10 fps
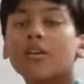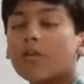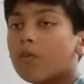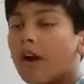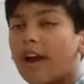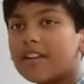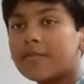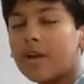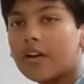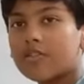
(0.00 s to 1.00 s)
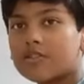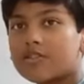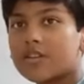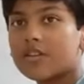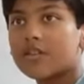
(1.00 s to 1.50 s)
why
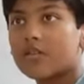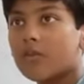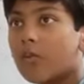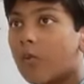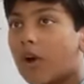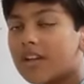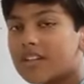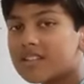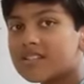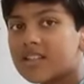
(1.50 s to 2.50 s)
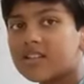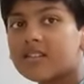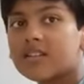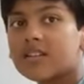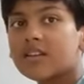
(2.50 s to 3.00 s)
democracy, what is
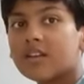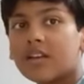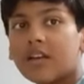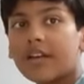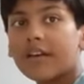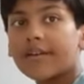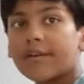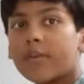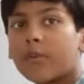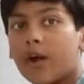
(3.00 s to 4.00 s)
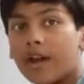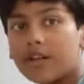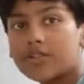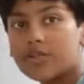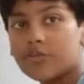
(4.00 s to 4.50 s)
it, and
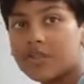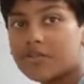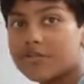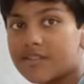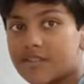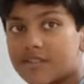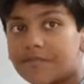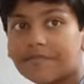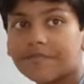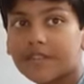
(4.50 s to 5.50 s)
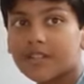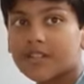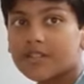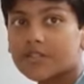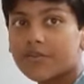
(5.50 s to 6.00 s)
why should we use it.
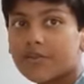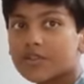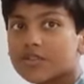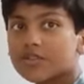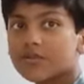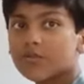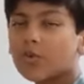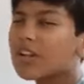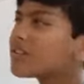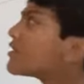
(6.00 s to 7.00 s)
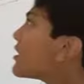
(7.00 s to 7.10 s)
So first, what